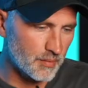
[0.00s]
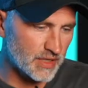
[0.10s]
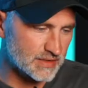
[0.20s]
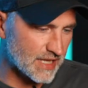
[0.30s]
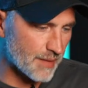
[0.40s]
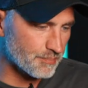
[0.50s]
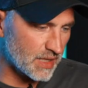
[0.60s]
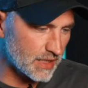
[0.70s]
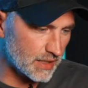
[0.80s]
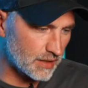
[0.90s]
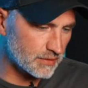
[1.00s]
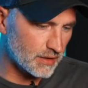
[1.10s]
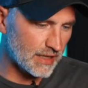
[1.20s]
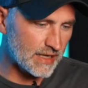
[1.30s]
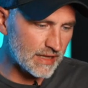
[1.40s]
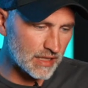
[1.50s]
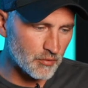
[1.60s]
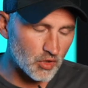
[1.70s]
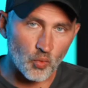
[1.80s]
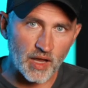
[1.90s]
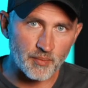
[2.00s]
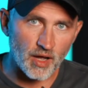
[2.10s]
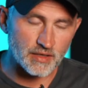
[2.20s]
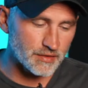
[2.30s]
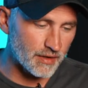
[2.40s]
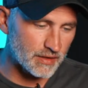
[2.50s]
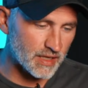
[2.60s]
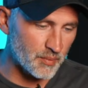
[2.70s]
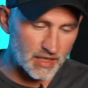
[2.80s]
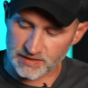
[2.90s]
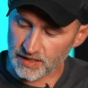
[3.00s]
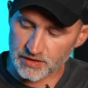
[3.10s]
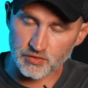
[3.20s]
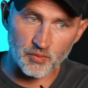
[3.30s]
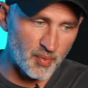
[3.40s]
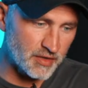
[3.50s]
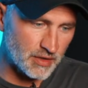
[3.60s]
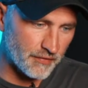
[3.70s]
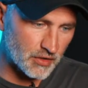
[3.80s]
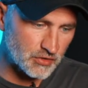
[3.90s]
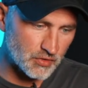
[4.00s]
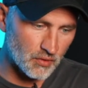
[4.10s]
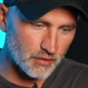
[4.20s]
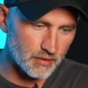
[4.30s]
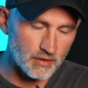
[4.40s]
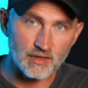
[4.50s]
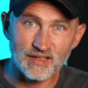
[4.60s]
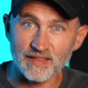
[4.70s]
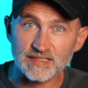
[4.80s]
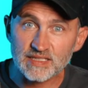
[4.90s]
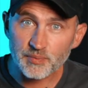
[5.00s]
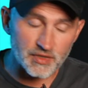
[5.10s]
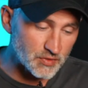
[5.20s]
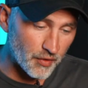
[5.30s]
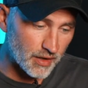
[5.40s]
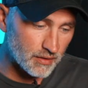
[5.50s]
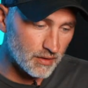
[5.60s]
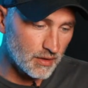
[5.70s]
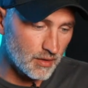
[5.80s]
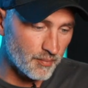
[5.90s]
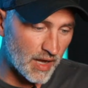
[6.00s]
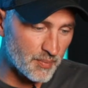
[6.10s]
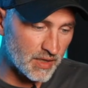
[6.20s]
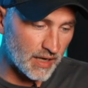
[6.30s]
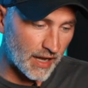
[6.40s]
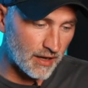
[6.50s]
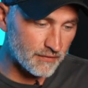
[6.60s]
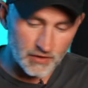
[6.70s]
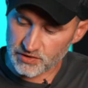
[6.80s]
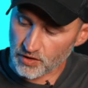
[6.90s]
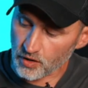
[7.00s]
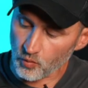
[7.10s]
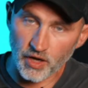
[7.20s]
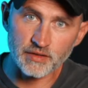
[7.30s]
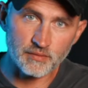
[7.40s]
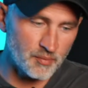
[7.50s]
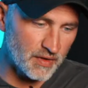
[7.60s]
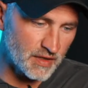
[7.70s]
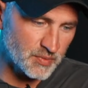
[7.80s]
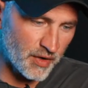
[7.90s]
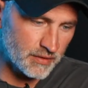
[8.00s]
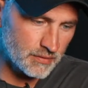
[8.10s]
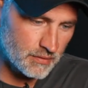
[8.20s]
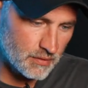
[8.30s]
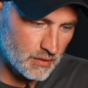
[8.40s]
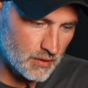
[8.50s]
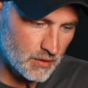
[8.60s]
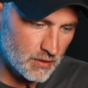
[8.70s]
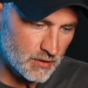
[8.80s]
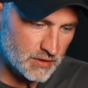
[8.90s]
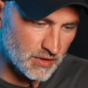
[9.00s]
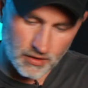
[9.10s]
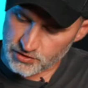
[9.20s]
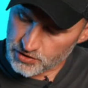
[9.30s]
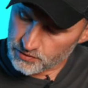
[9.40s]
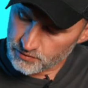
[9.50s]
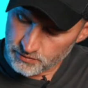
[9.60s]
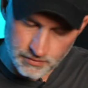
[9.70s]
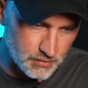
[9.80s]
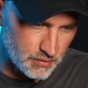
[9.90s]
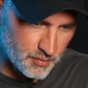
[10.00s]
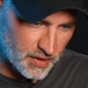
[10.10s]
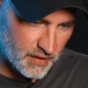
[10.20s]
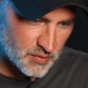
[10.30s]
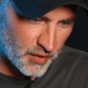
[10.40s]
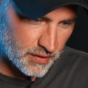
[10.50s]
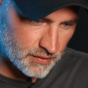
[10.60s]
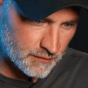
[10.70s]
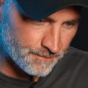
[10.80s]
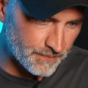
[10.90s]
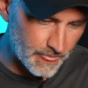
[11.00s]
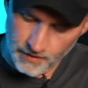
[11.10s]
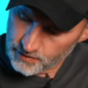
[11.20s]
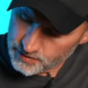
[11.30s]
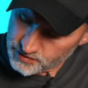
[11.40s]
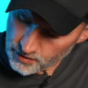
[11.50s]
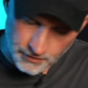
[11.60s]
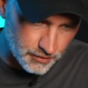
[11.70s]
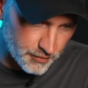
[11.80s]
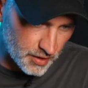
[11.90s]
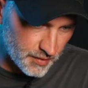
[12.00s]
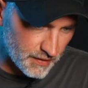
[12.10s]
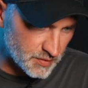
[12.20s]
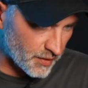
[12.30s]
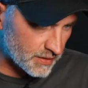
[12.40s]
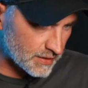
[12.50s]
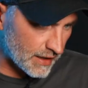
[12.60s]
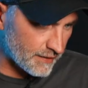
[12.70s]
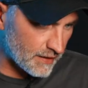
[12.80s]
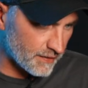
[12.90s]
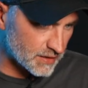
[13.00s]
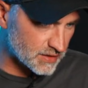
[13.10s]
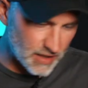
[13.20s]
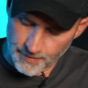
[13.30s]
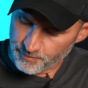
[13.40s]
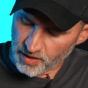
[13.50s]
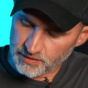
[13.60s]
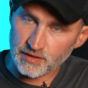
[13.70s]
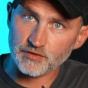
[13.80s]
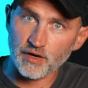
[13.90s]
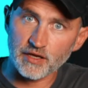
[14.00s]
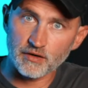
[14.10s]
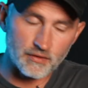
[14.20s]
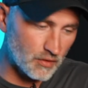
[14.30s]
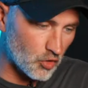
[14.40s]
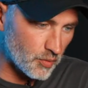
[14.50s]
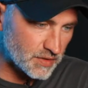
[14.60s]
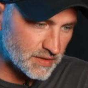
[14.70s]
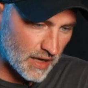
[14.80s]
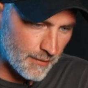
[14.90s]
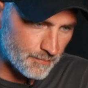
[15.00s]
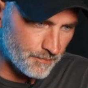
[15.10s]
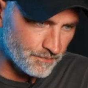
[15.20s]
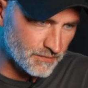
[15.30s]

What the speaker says: I'm gonna tap MIDI in. Anything with a white box around it can be assigned to a button on the controller. The simplest way might be to have song 1 be this button, song 2 be this button, song 3 be this button, and then the stop button is right here, the global stop.